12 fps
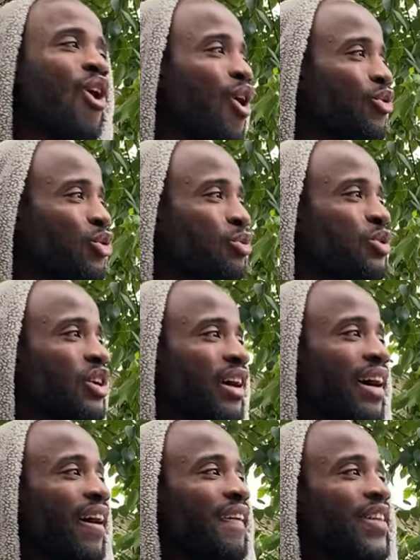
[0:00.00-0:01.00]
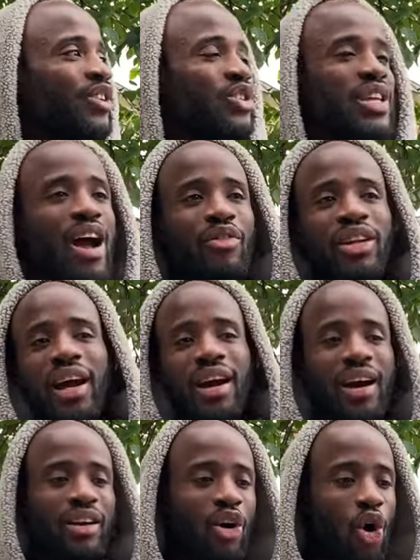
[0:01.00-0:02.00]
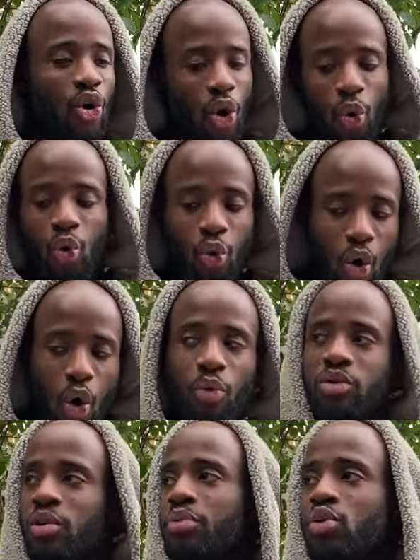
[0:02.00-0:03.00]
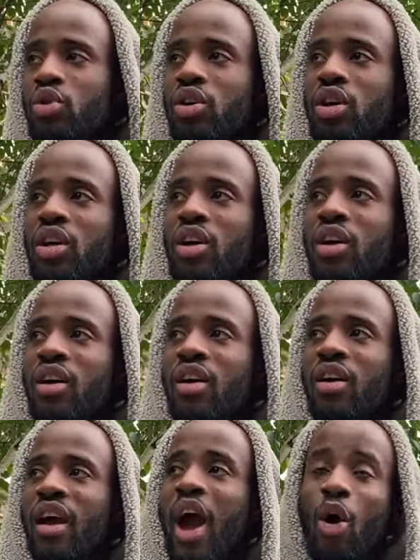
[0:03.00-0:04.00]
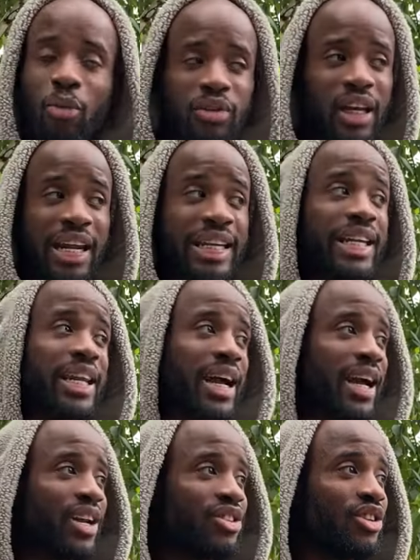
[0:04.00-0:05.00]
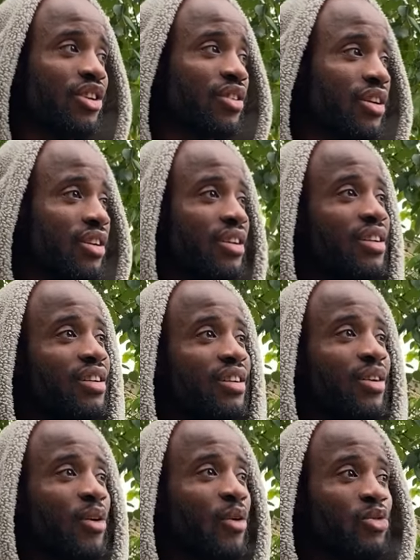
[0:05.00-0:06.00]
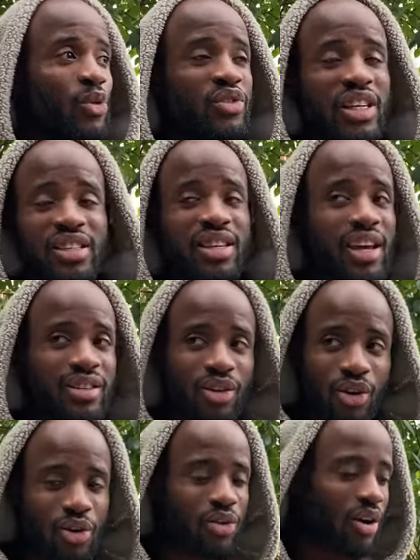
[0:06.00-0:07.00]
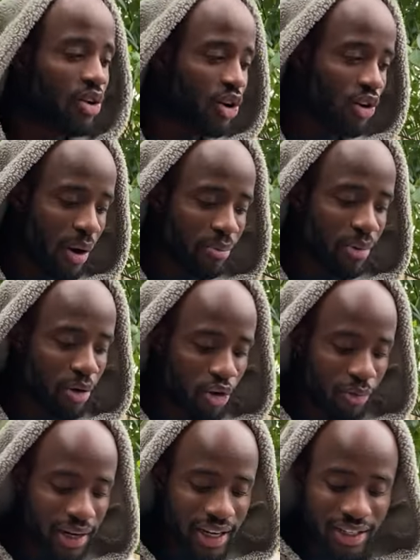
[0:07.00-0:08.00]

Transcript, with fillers: Go on, Rubes." So like, just having that kind of local home support helped, and I needed that kind of stuff. Car with 6k to go, I got cramping both my